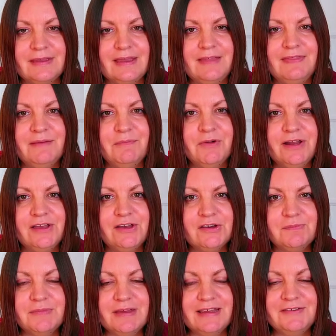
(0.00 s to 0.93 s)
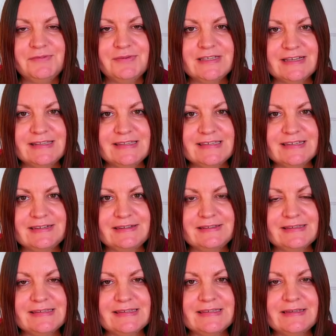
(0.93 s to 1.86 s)
And then when I got made
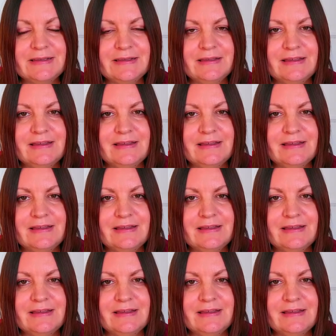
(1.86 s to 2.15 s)
redundant,